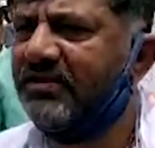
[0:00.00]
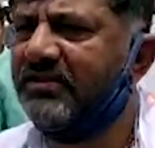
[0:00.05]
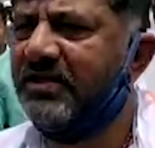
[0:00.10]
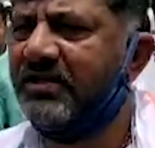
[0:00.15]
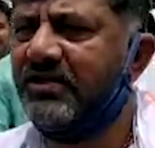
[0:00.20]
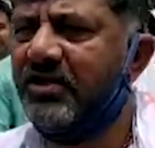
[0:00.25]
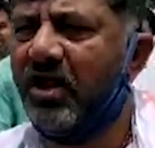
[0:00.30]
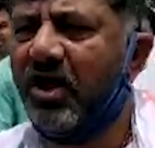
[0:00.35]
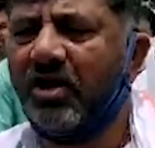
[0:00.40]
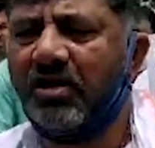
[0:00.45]
as
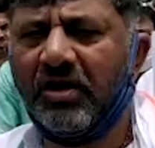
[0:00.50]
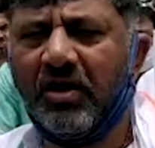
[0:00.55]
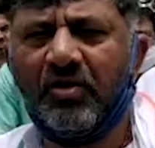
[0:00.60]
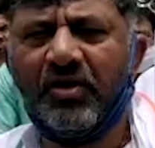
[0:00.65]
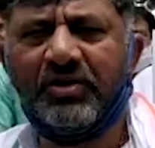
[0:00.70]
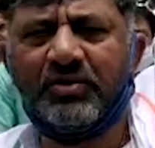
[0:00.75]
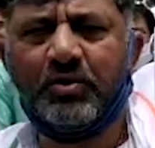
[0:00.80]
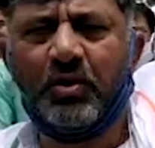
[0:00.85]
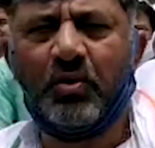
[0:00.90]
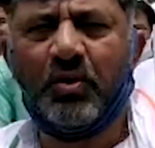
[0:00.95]
this lockdown
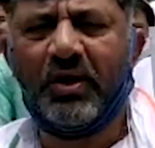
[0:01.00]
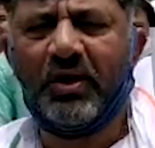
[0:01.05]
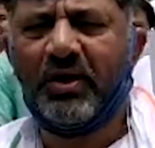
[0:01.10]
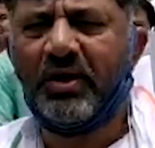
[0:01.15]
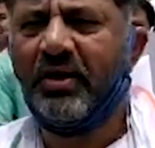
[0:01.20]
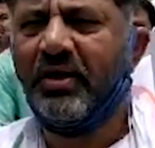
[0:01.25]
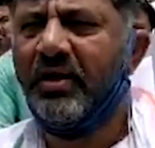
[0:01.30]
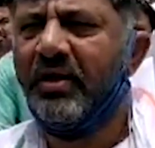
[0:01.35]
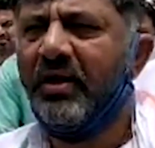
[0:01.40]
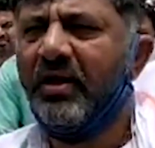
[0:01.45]
is over,
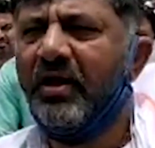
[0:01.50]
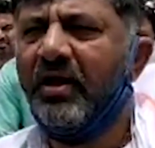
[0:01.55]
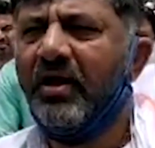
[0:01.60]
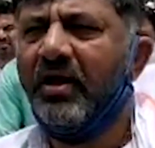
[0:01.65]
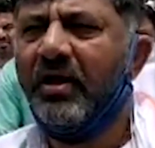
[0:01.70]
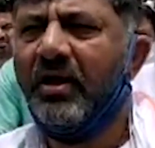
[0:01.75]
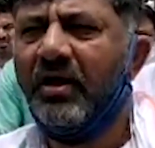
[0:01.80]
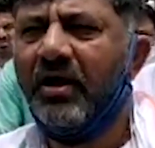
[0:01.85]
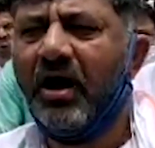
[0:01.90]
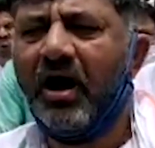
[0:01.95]

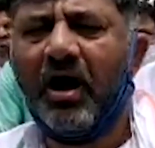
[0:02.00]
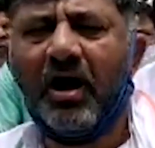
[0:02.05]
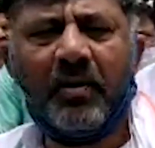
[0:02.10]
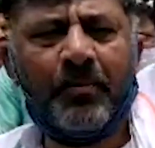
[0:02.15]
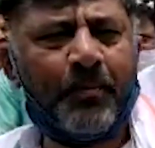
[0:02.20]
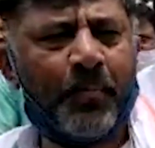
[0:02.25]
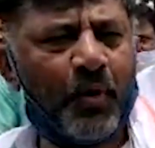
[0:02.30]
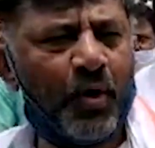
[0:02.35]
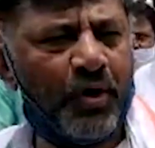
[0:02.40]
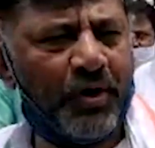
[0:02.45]

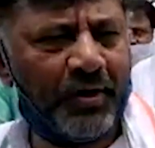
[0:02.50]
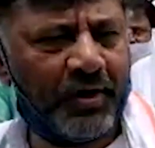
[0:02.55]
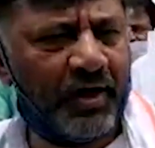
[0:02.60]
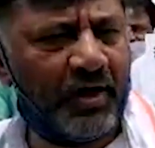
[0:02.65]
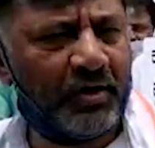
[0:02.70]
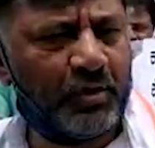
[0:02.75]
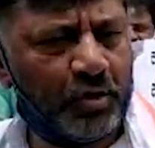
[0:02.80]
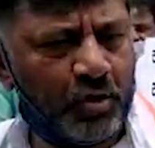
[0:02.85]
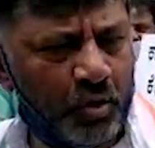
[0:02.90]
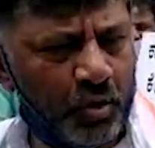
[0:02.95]

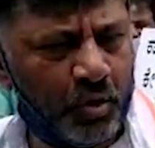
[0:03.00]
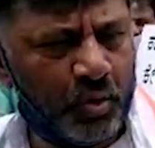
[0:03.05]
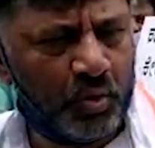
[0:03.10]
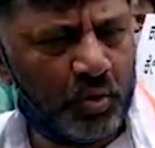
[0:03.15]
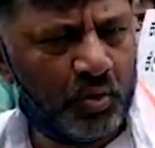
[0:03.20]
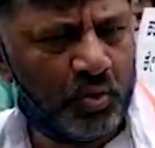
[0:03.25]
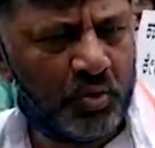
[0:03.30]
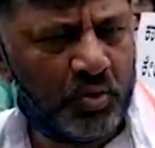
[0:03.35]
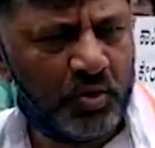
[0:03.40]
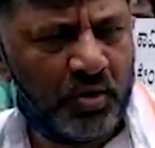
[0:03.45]
non-political tour.
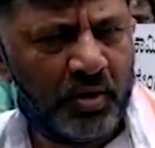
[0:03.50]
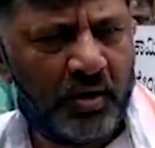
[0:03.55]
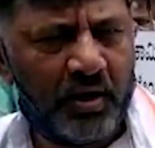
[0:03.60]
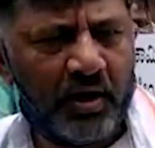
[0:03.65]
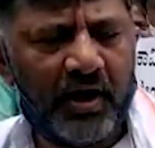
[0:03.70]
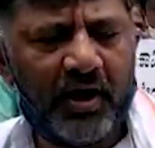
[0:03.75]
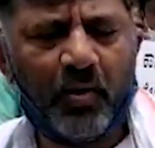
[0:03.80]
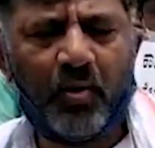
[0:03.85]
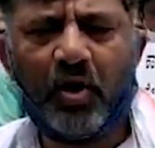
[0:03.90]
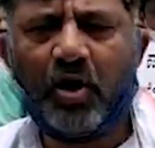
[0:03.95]

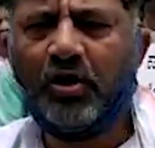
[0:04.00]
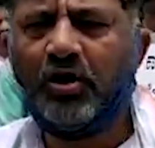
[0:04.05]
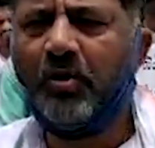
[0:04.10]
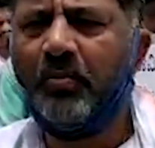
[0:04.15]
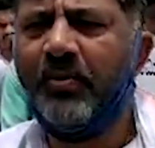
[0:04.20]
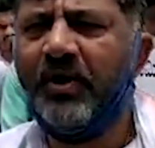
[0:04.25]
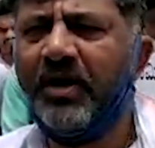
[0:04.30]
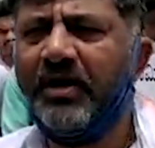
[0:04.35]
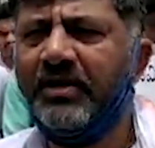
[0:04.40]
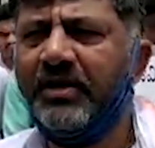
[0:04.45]
I want to
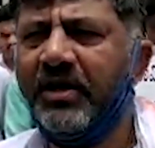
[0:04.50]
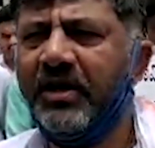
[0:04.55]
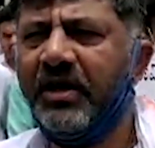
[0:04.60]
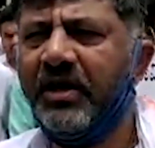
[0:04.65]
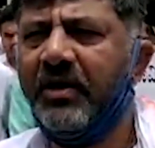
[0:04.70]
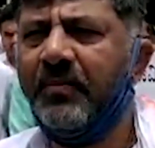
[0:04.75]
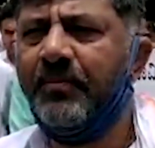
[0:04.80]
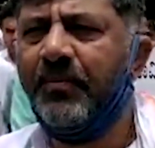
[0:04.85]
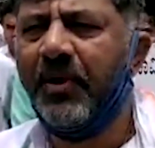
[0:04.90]
meet the